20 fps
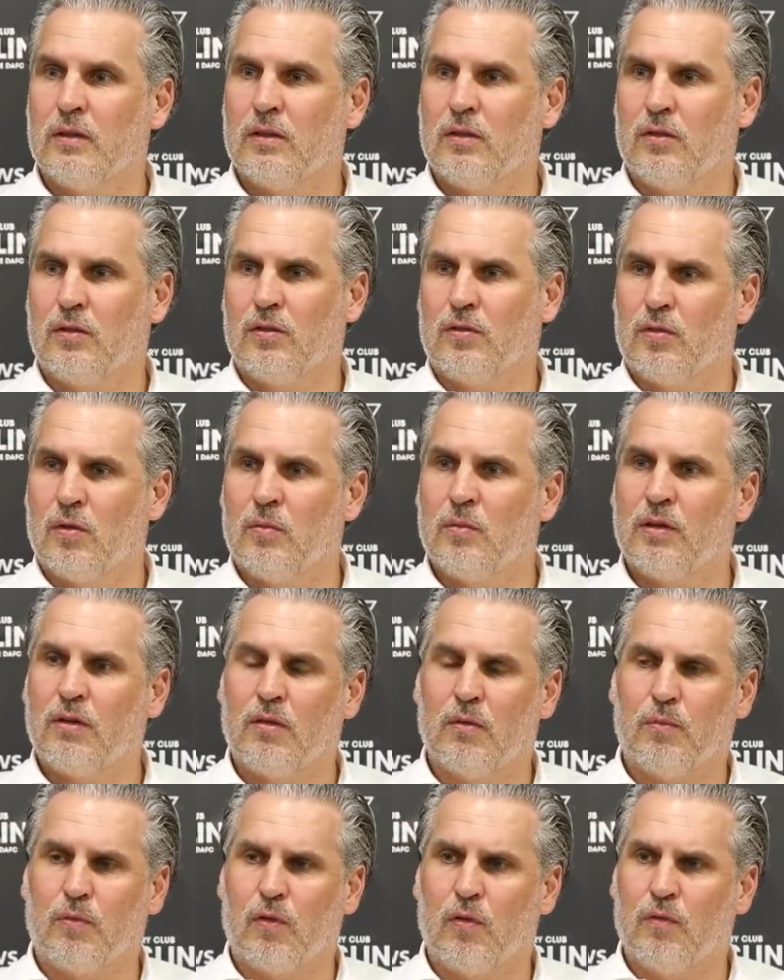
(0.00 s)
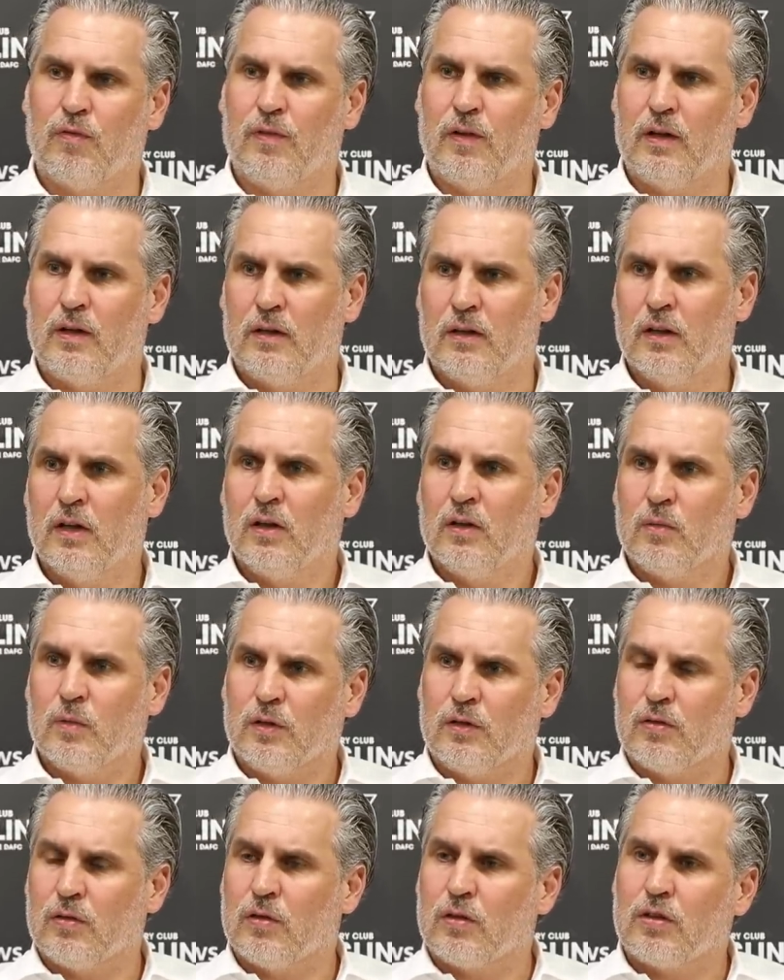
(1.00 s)
determined the profile. We
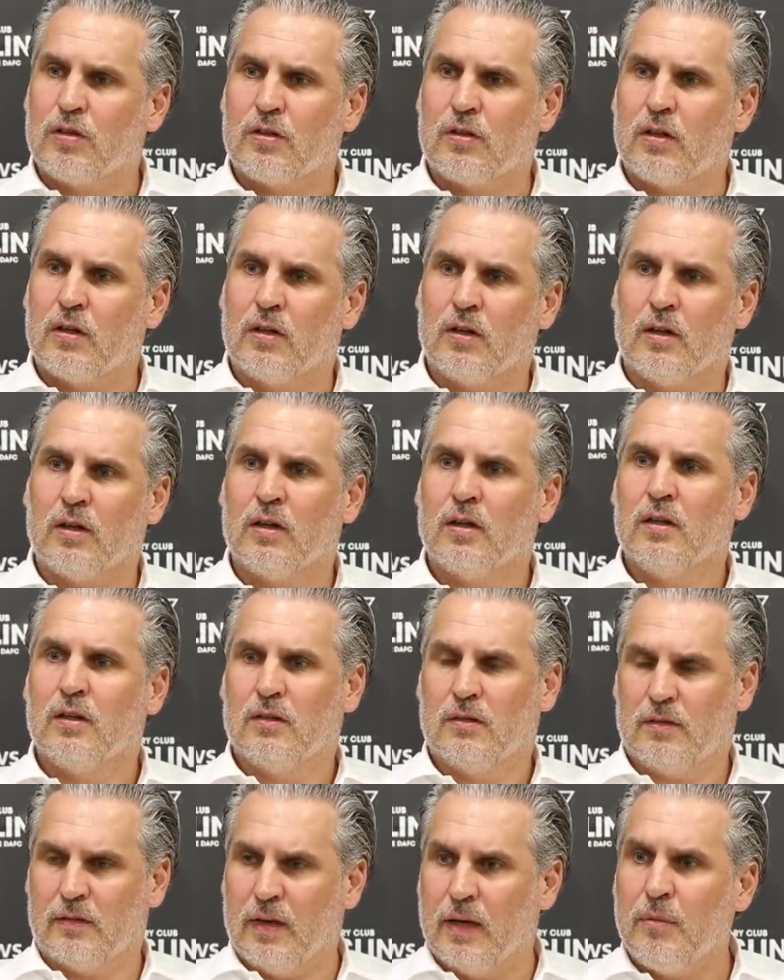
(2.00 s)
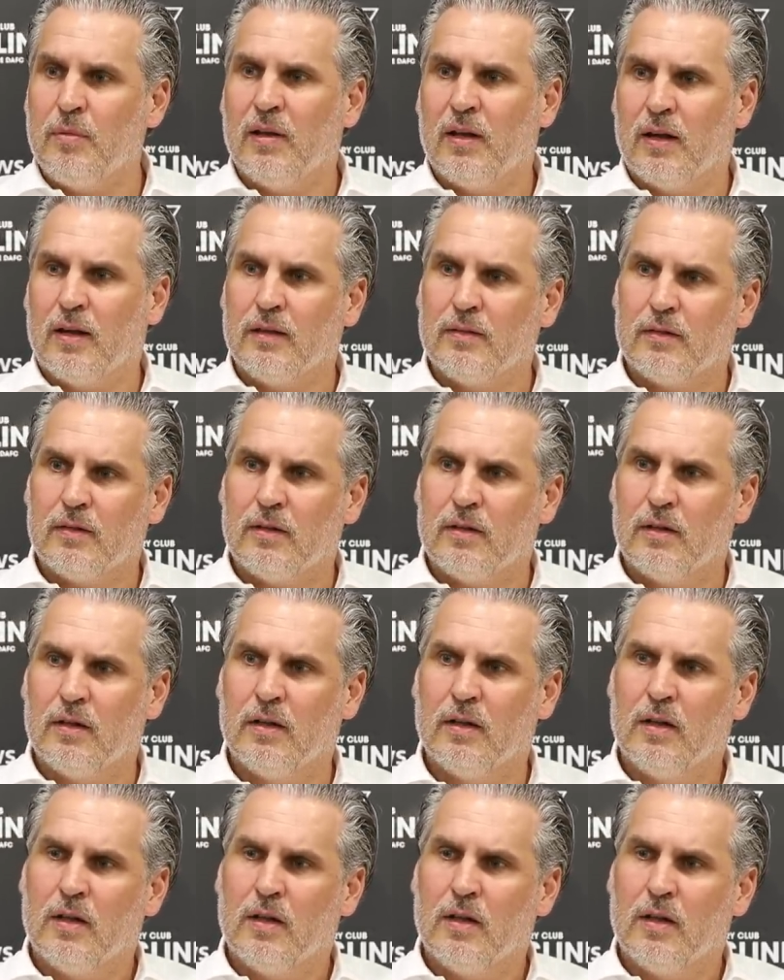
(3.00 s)
searched a stabilizer,